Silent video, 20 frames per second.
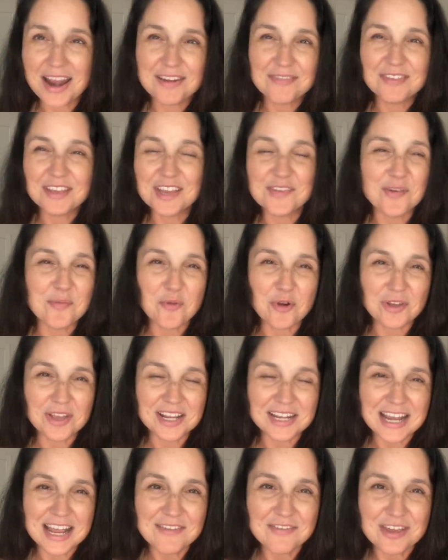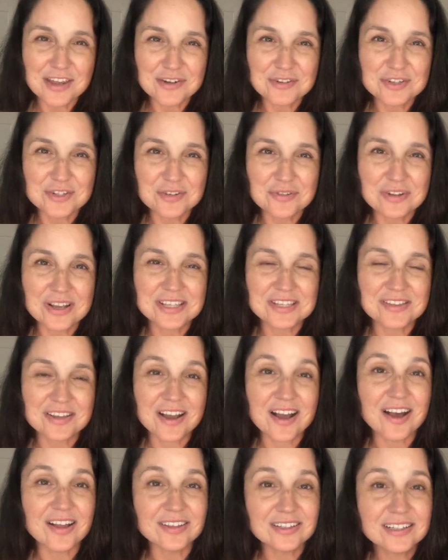of think of it more like an aviator suit because of the
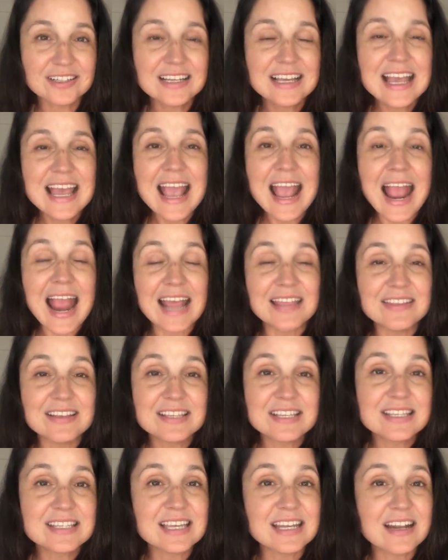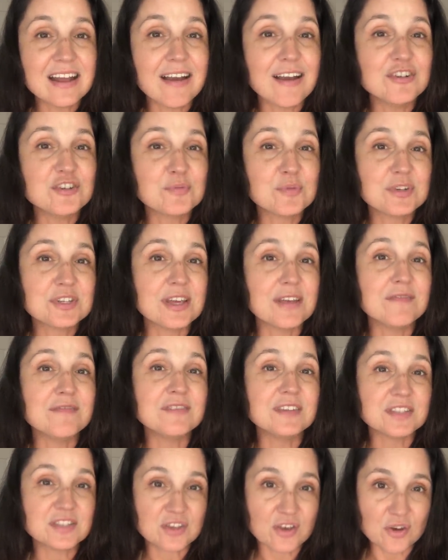color. And this is in 100%
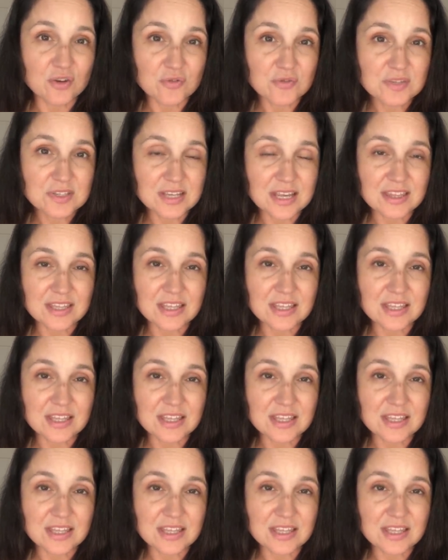viscose.